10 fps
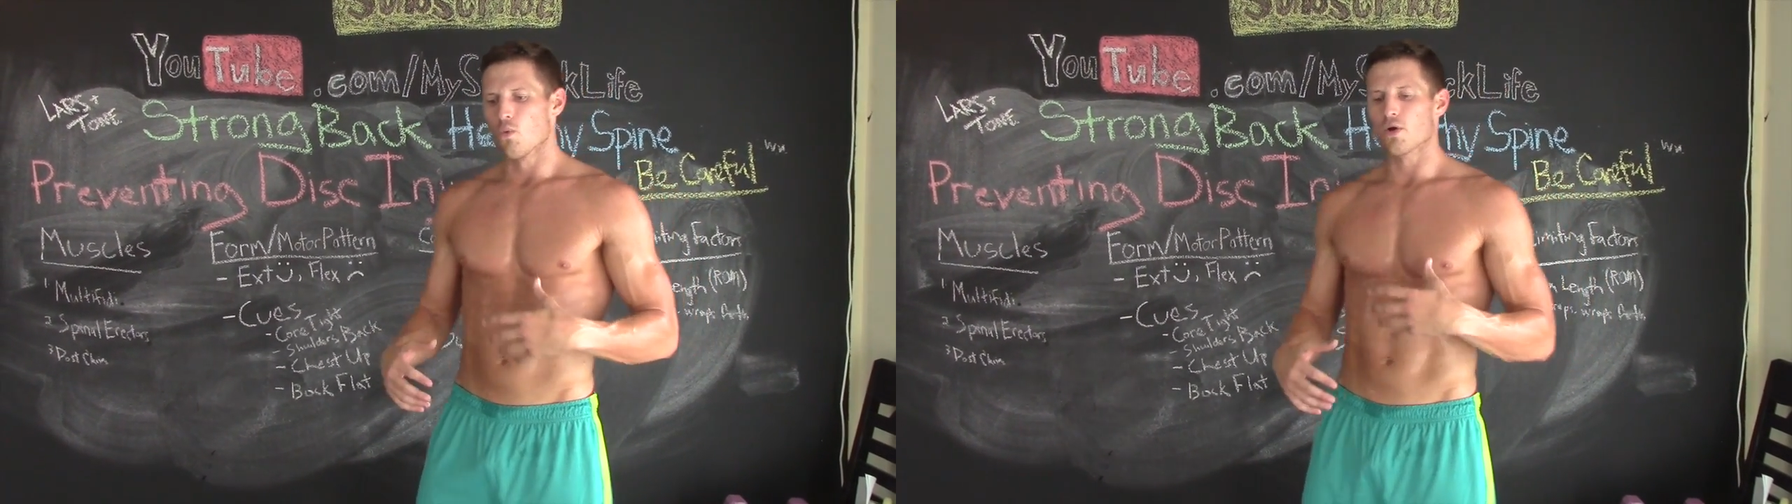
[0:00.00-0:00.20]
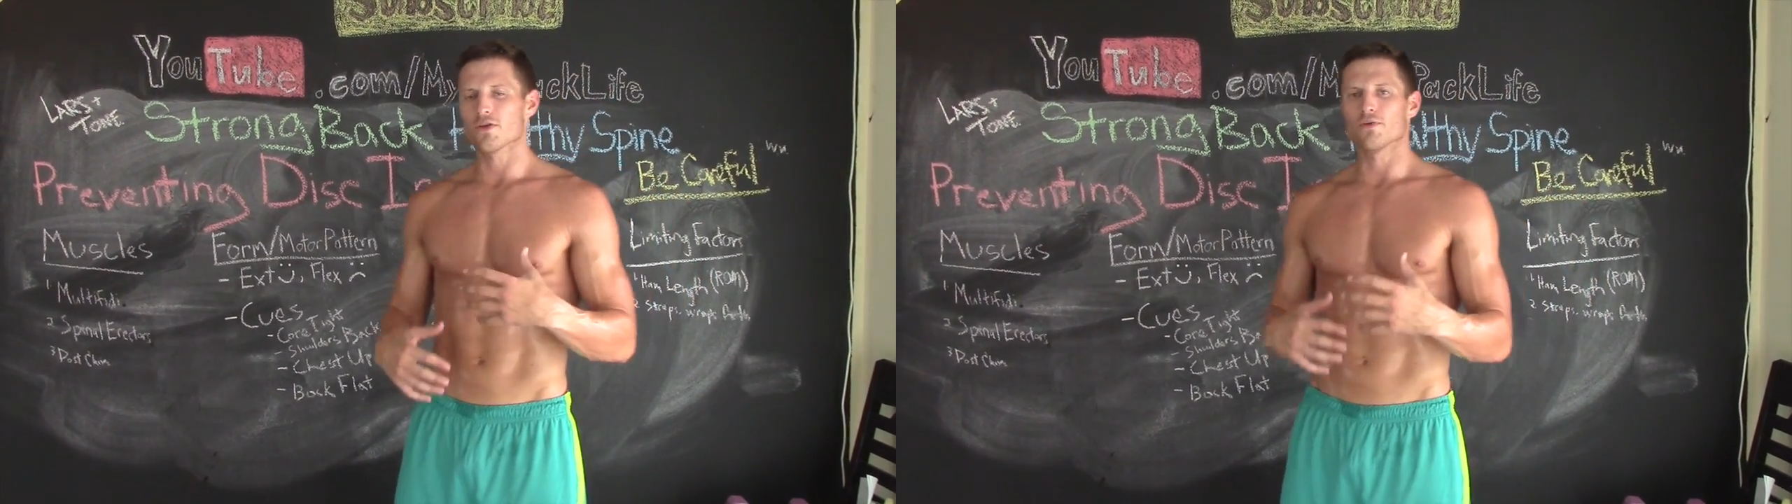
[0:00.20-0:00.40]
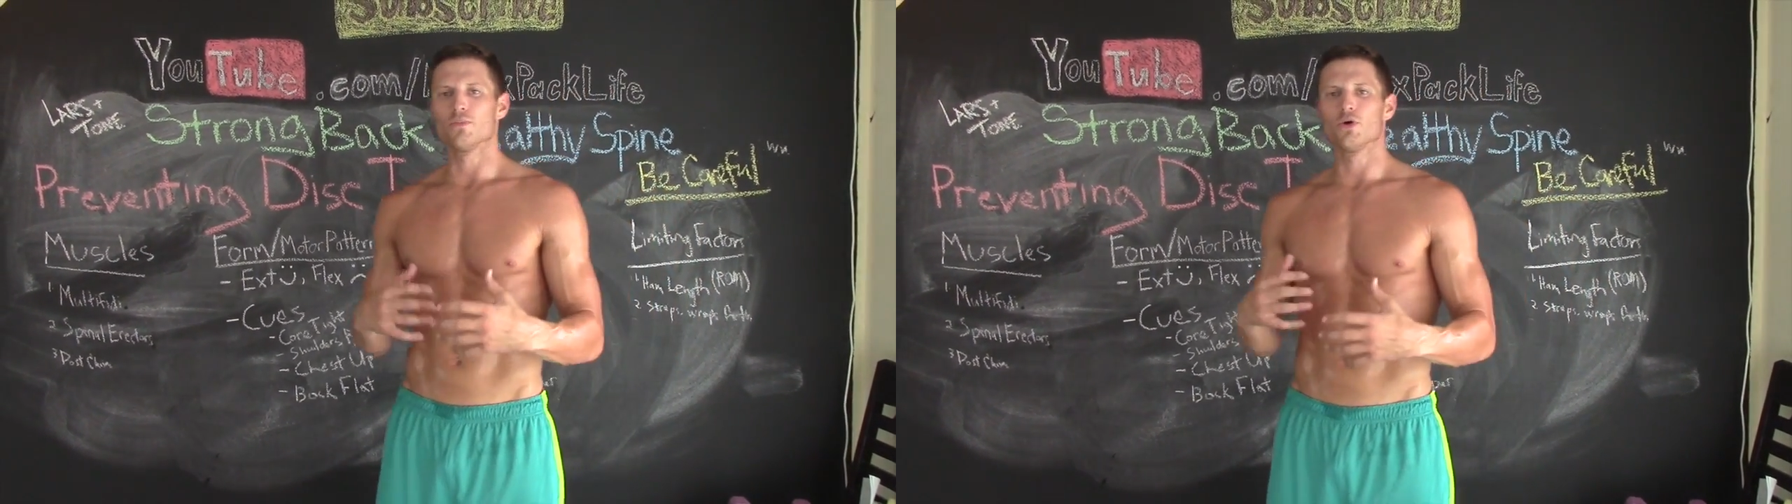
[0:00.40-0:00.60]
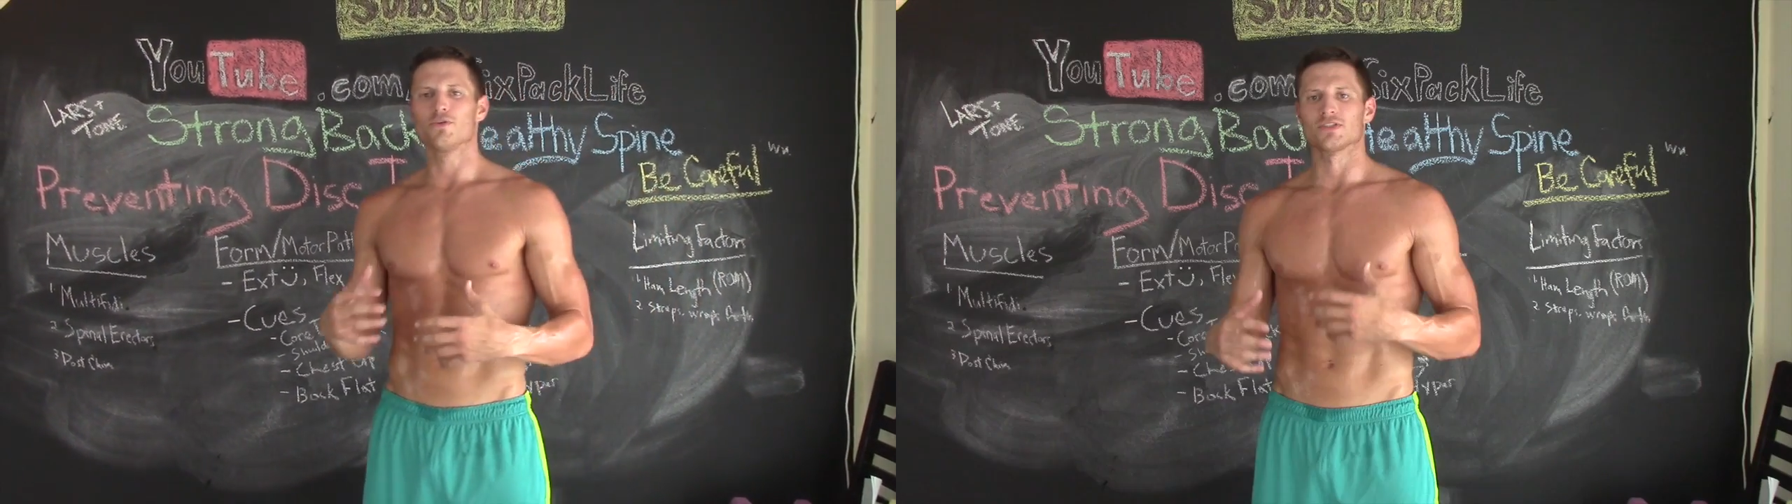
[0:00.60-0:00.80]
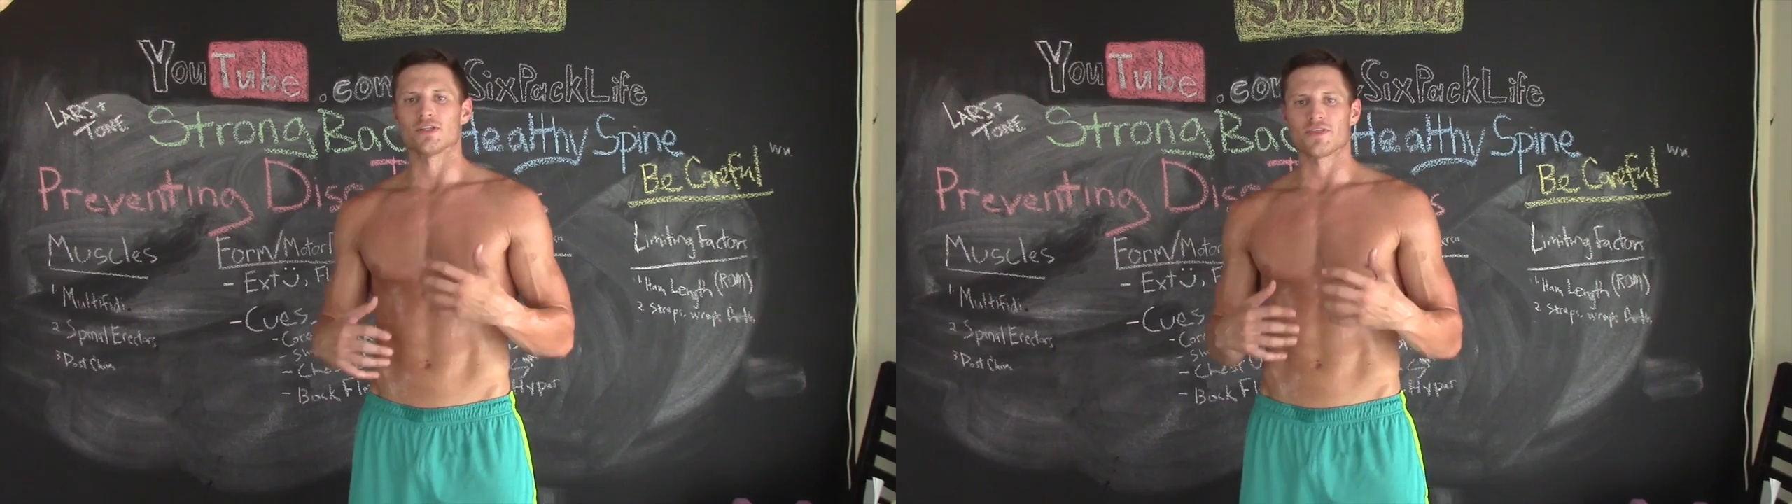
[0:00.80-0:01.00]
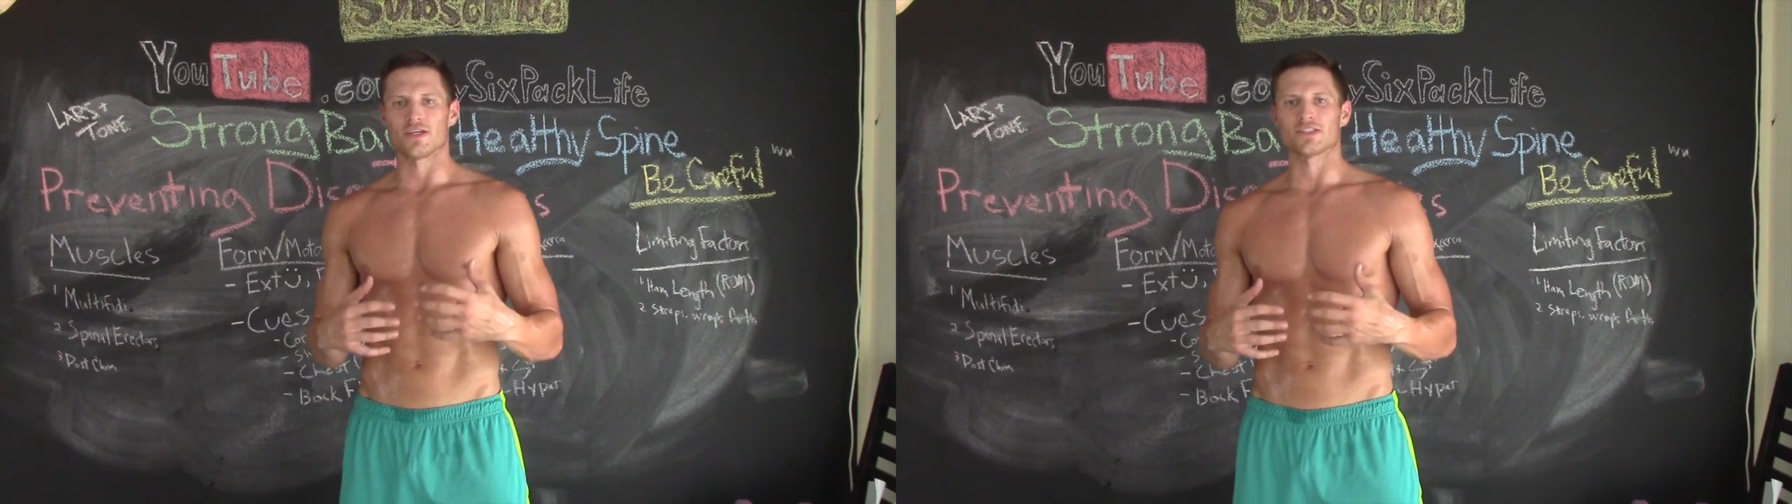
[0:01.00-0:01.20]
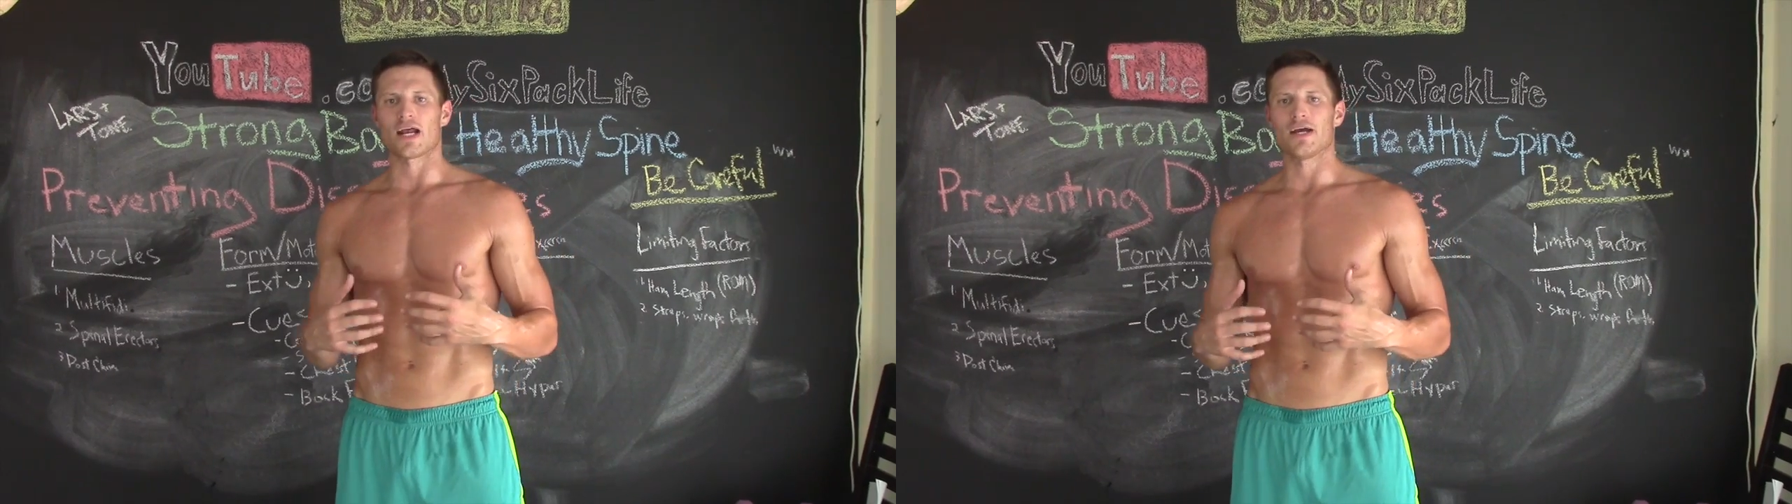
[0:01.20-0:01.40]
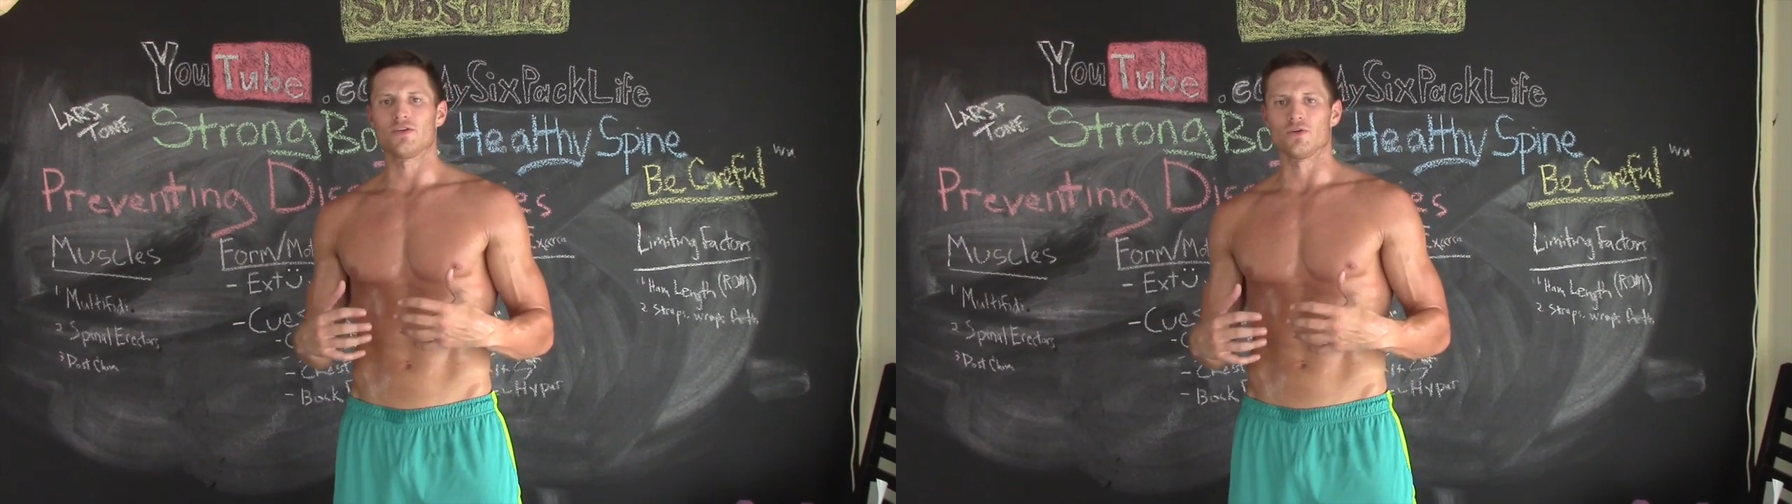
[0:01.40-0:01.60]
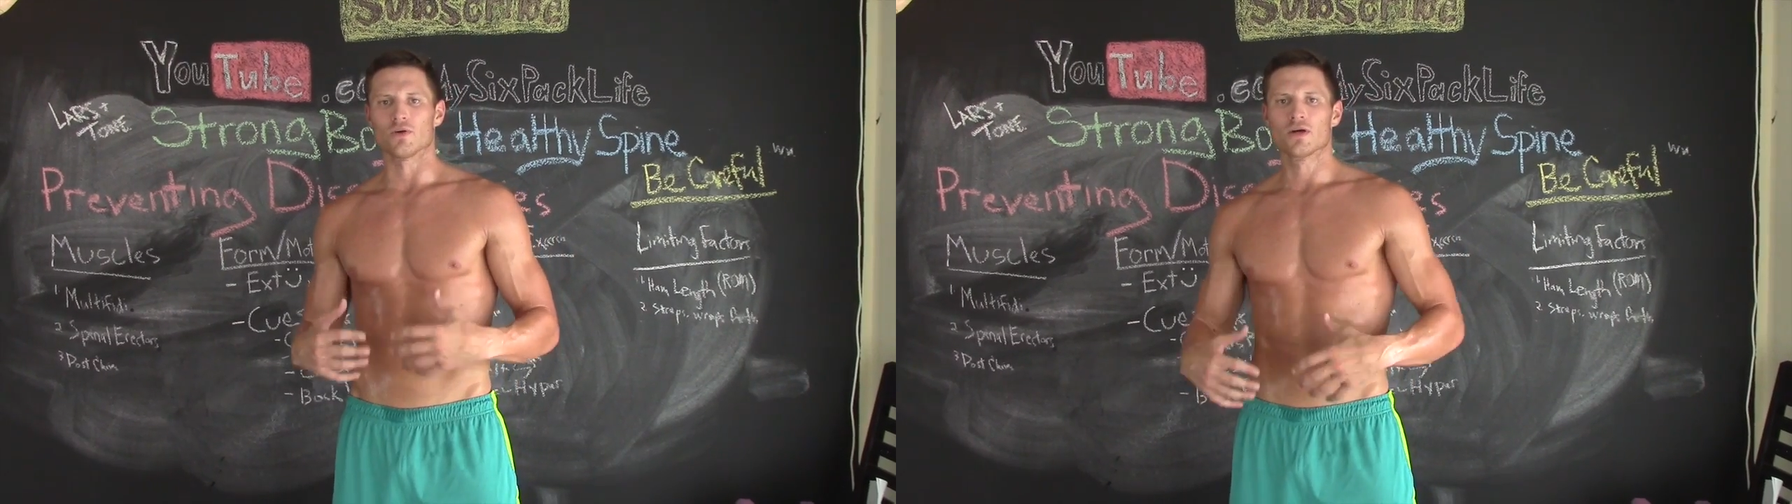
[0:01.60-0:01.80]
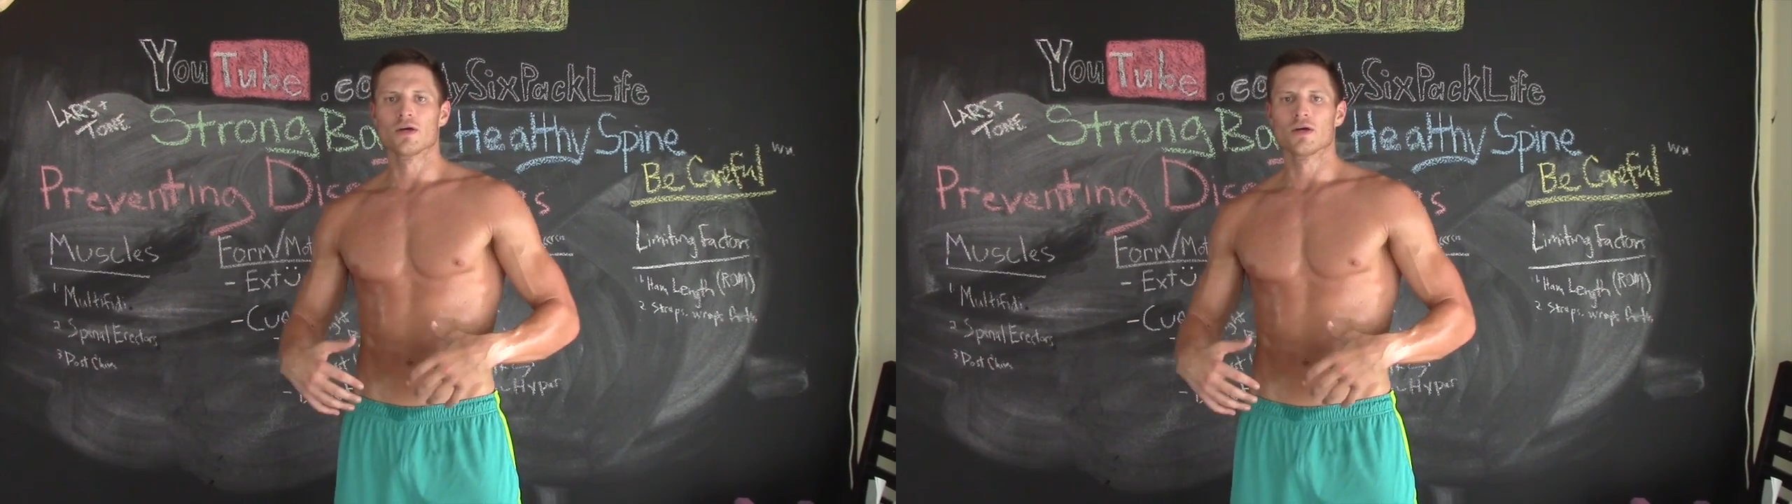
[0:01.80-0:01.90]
what are the moves and the things that I do